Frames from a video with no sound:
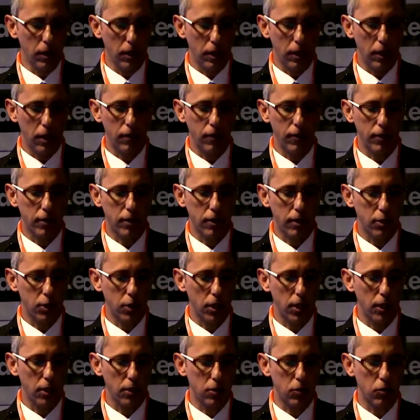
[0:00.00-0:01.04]
give us the
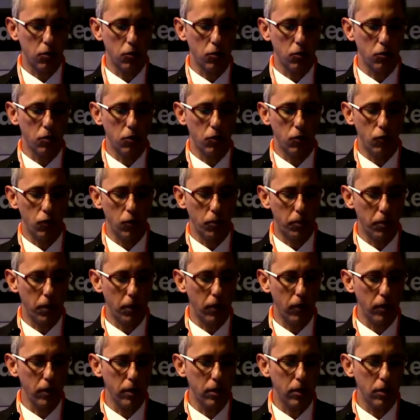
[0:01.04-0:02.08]
chance to repair
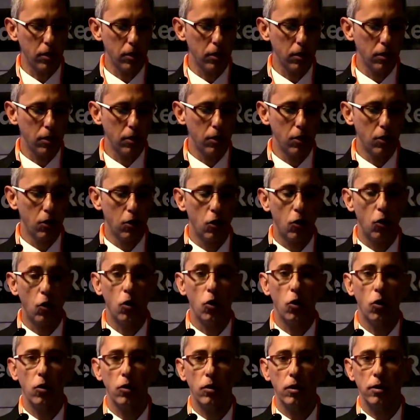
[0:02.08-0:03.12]
it,
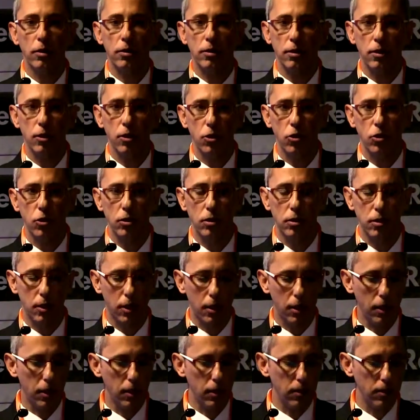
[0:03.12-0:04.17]
or the surgeon's
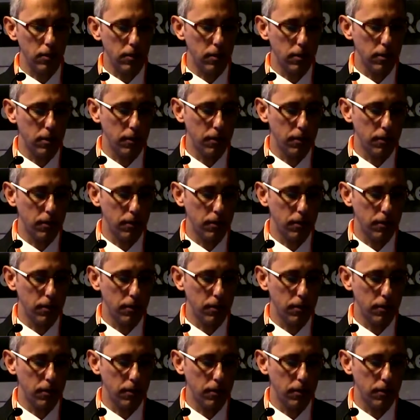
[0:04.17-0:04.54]
skills.